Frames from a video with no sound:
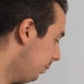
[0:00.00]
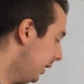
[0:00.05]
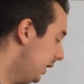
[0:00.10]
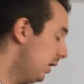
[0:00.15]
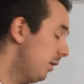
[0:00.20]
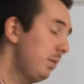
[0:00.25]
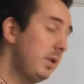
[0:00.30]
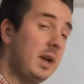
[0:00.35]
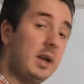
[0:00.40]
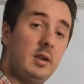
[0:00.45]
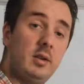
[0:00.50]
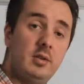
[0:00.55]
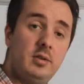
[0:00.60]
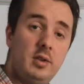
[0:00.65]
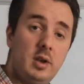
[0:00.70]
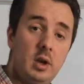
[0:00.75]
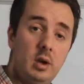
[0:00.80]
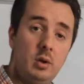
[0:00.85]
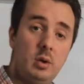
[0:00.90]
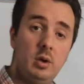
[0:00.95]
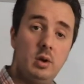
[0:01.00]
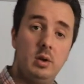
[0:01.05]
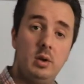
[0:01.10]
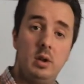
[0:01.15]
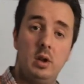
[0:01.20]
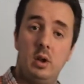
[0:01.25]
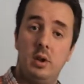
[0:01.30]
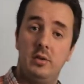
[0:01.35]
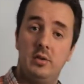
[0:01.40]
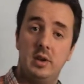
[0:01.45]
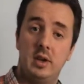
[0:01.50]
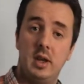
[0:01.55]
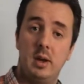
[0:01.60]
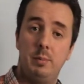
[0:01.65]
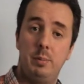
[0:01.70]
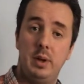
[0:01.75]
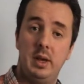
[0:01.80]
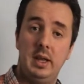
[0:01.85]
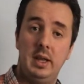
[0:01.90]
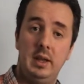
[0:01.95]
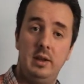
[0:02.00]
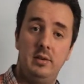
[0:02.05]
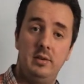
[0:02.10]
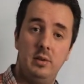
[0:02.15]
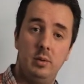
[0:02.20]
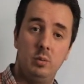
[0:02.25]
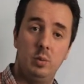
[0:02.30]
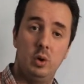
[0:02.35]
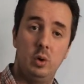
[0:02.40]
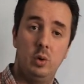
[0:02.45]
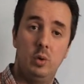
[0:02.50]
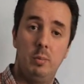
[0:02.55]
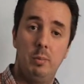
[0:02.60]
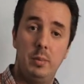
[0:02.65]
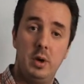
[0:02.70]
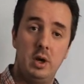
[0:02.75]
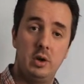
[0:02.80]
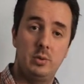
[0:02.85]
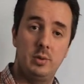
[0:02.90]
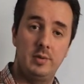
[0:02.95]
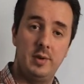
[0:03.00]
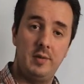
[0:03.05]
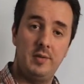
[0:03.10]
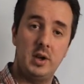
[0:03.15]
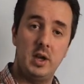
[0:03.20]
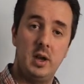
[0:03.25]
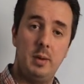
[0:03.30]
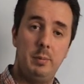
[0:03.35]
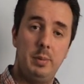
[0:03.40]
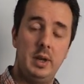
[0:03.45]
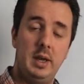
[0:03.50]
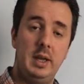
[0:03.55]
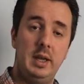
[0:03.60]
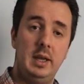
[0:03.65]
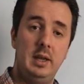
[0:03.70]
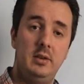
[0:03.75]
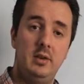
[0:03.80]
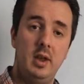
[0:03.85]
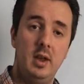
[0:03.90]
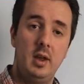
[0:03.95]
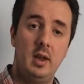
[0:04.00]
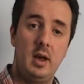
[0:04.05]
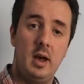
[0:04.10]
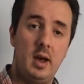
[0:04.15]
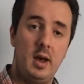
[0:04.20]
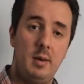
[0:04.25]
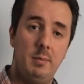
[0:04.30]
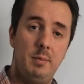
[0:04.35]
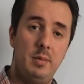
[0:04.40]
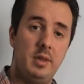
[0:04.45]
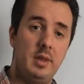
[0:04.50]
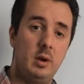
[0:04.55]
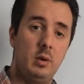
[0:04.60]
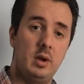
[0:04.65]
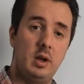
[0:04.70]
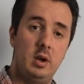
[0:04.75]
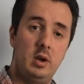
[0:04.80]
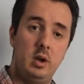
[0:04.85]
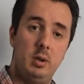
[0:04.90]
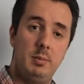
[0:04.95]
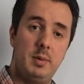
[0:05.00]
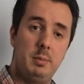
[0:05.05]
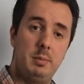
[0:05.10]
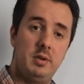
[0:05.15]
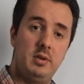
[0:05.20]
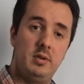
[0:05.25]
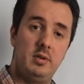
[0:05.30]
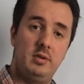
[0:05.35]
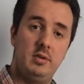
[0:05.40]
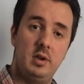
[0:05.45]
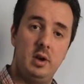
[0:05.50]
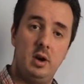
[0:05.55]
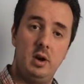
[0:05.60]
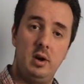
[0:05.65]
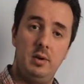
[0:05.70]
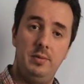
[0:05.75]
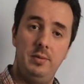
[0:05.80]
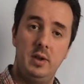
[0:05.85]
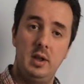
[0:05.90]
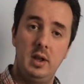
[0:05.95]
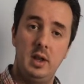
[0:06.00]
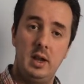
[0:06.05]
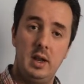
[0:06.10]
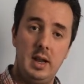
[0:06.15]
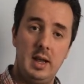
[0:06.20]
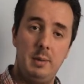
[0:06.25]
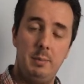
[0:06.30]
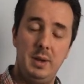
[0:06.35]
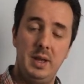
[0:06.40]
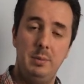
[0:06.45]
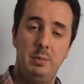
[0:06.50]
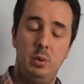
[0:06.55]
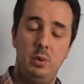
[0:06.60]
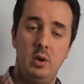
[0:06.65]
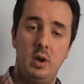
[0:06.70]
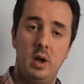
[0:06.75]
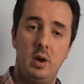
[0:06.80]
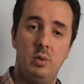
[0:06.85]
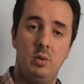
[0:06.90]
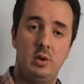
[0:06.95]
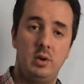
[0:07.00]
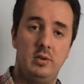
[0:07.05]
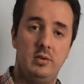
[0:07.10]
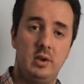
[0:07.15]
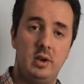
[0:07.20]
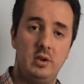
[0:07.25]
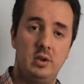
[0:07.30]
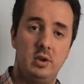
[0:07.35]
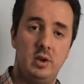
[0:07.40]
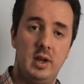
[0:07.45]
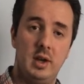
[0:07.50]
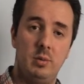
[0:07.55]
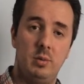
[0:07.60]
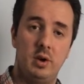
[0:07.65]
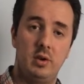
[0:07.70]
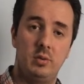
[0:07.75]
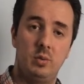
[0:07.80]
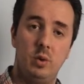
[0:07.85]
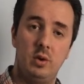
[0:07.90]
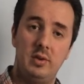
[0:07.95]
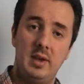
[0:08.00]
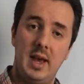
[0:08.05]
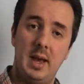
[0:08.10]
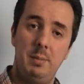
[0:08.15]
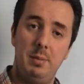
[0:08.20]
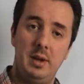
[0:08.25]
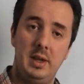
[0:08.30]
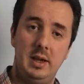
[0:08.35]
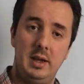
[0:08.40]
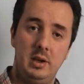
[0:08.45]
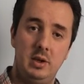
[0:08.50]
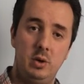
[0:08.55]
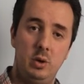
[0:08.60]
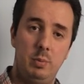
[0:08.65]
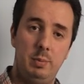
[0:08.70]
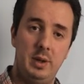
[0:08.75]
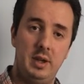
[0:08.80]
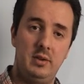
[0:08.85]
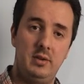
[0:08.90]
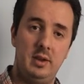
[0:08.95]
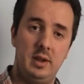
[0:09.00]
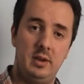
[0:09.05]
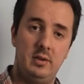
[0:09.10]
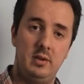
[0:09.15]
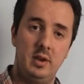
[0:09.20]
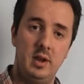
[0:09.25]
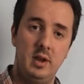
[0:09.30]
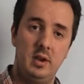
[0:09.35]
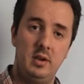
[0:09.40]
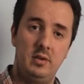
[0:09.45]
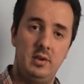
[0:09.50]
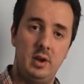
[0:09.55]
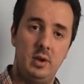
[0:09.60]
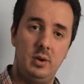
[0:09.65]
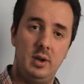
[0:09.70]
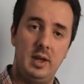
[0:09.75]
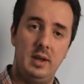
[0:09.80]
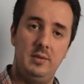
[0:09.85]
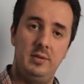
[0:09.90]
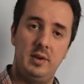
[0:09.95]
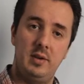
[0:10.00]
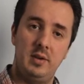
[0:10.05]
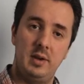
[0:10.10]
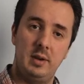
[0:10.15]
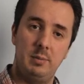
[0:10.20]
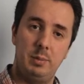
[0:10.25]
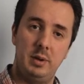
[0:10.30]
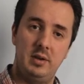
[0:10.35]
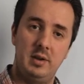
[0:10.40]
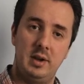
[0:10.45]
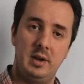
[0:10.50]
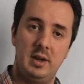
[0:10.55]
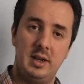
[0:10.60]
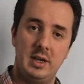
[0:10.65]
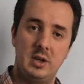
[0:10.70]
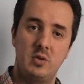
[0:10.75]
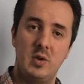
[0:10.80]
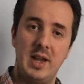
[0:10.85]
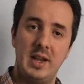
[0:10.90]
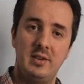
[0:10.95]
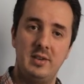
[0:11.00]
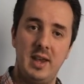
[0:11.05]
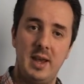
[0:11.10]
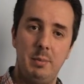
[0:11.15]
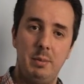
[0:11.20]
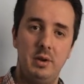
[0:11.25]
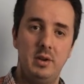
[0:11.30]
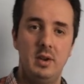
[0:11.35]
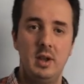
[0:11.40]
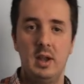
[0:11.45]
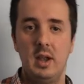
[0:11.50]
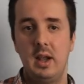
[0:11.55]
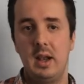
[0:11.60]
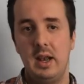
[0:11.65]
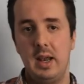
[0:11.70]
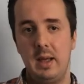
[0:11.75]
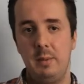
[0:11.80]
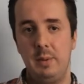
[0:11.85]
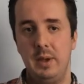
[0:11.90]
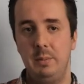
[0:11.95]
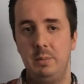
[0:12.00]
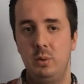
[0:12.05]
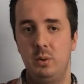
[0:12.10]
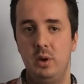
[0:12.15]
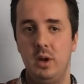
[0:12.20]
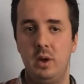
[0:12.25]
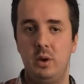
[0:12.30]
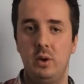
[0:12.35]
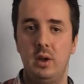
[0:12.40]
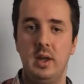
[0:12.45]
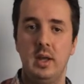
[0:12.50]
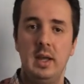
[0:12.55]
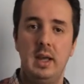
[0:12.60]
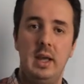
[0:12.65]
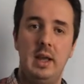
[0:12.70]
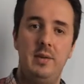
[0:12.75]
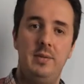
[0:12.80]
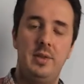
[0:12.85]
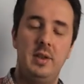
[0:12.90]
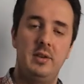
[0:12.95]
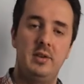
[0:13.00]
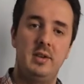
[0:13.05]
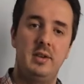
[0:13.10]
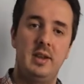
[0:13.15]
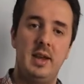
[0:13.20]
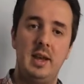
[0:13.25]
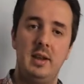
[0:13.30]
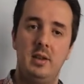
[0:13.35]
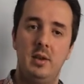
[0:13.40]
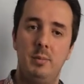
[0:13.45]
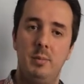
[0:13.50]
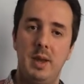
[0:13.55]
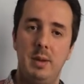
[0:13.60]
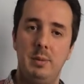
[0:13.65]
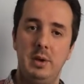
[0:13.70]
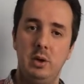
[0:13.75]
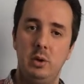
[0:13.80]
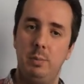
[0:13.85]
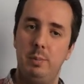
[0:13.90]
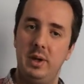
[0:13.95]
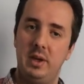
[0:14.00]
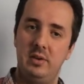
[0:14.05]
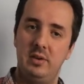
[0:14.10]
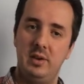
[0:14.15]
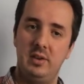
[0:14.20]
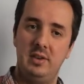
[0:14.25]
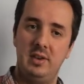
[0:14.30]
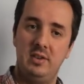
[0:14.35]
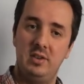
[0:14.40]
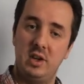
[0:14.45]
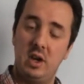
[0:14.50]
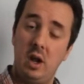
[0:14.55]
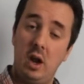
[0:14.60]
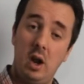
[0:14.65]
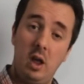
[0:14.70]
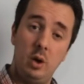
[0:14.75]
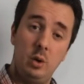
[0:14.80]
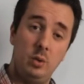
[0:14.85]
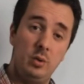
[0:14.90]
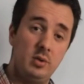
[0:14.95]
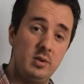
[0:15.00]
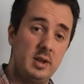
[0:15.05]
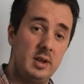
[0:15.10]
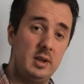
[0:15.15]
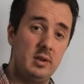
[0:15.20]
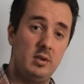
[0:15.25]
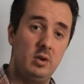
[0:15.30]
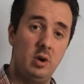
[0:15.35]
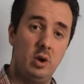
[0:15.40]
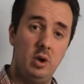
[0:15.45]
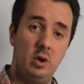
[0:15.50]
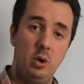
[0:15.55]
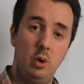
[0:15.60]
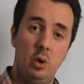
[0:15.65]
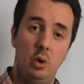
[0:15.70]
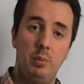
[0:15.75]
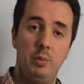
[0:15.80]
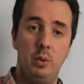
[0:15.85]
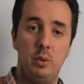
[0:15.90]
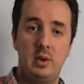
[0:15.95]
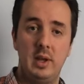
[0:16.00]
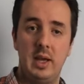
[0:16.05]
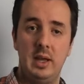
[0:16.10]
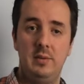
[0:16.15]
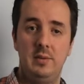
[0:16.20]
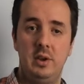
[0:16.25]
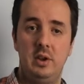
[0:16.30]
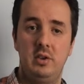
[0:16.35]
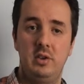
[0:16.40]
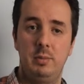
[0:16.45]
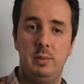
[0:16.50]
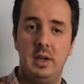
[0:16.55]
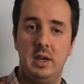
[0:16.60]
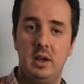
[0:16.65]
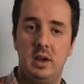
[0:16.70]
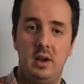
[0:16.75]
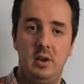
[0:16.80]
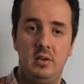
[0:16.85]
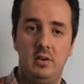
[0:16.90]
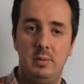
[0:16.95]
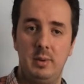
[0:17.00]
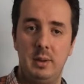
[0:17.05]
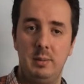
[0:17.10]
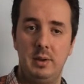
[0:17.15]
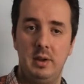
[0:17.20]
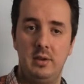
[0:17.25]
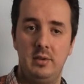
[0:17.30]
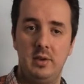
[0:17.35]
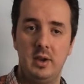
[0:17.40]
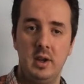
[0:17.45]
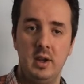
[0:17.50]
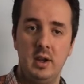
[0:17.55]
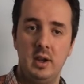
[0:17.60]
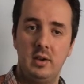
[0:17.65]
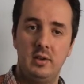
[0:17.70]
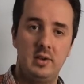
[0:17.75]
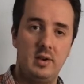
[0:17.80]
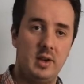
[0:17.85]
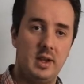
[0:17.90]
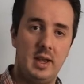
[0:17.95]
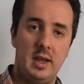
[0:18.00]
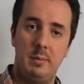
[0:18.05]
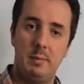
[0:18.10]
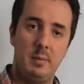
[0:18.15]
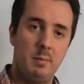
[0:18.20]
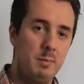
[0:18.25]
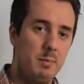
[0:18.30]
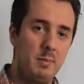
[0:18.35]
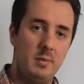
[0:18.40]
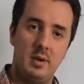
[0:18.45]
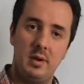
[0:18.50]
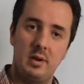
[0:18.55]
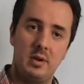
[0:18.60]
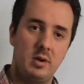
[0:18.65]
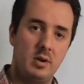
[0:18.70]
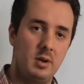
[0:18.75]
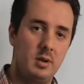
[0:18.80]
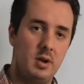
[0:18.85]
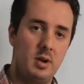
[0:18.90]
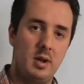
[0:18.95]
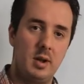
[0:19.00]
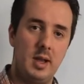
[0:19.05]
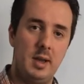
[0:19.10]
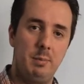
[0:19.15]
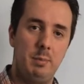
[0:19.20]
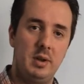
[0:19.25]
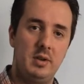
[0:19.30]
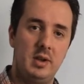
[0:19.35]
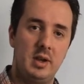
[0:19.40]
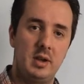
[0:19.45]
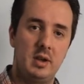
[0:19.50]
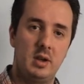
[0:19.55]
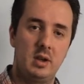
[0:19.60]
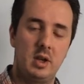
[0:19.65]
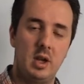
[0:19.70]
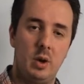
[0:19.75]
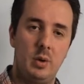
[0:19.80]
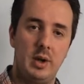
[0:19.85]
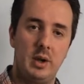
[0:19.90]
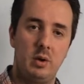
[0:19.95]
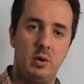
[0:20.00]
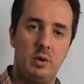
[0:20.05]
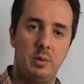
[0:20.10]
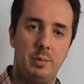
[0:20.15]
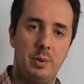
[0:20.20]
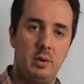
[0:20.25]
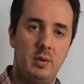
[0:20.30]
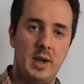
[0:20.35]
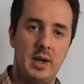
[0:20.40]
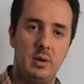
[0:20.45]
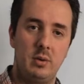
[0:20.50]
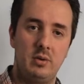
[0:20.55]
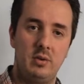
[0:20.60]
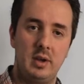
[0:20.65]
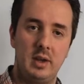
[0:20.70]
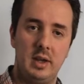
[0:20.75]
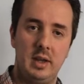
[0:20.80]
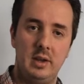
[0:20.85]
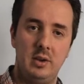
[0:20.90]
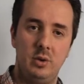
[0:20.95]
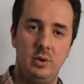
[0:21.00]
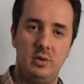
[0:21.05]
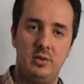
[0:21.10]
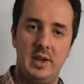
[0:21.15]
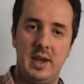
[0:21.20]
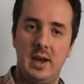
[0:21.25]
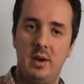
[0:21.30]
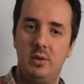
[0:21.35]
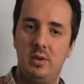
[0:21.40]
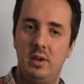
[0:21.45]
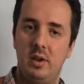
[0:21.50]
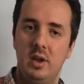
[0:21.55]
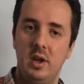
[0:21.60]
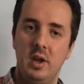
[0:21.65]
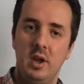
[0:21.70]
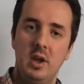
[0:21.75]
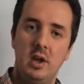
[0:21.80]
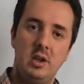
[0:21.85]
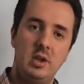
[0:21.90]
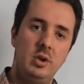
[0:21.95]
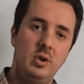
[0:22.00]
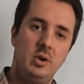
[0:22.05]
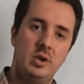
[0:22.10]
Company updates. So lots of companies will merge with other companies. They'll get new members of staff. Let people know on your social networks what's happening in your business. So if something particularly great's happened, let people know. If there's a day that maybe your business is closed and it's not a normal day for you to be closed, maybe there's something like in particular going on, a parade or something in your town that